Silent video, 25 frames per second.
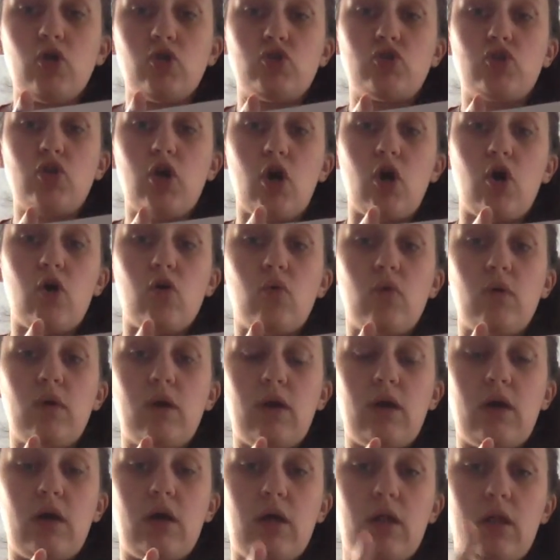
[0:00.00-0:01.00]
So,
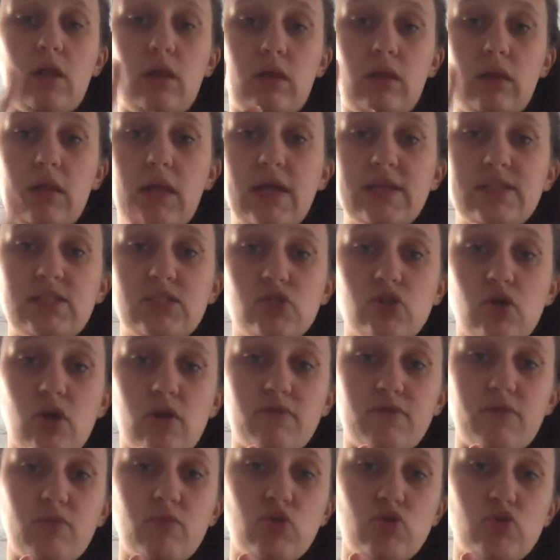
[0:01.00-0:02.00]
let's start
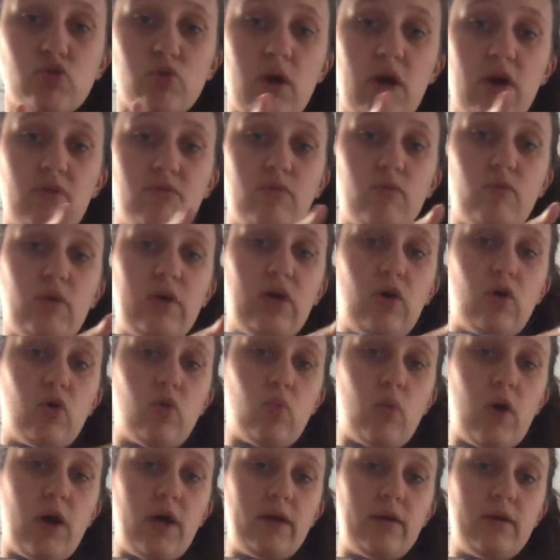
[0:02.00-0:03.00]
from the 12 and we go to
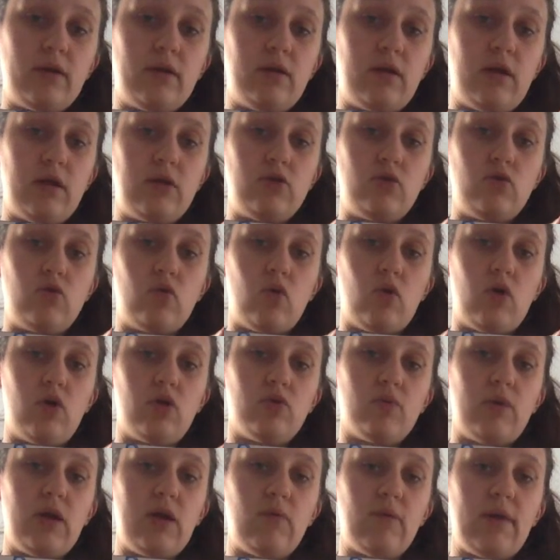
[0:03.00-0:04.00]
1. And you go all the
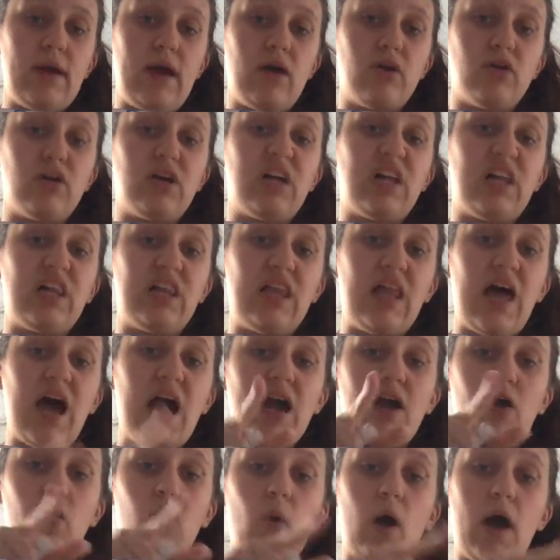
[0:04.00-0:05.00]
way around
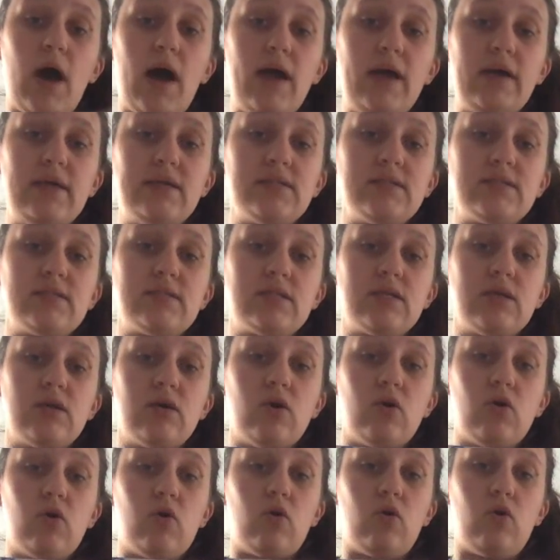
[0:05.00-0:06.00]
clockwise,
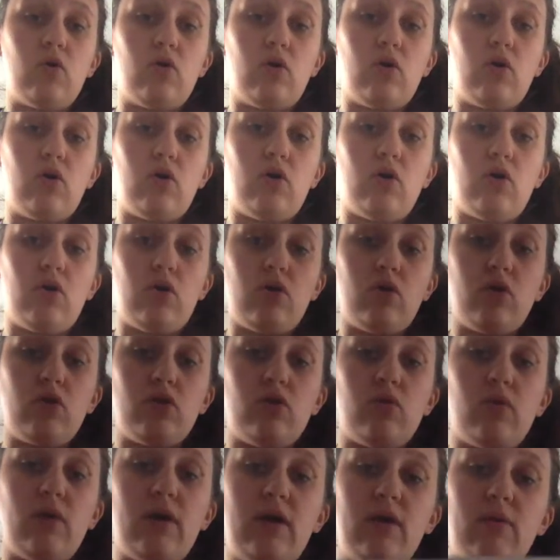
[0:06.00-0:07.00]
all
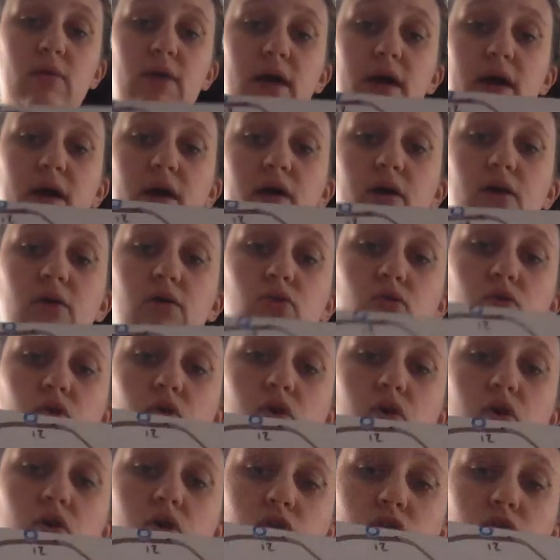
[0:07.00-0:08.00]
the way around,
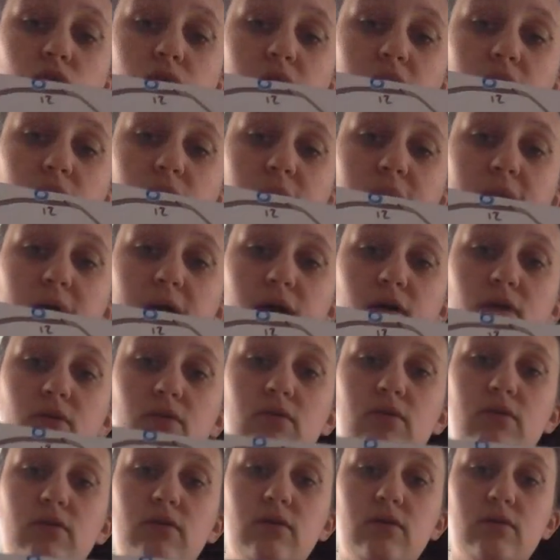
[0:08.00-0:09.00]
all the way
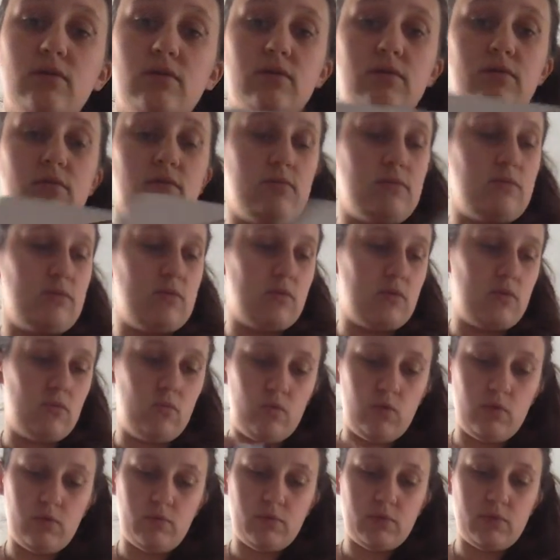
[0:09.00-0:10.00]
around. And
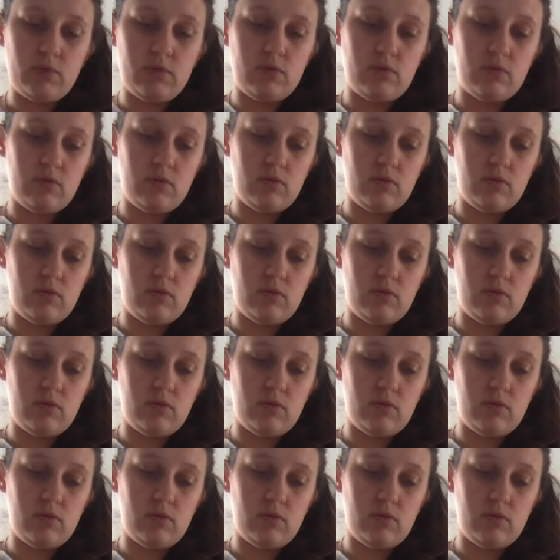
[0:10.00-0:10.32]
whoops.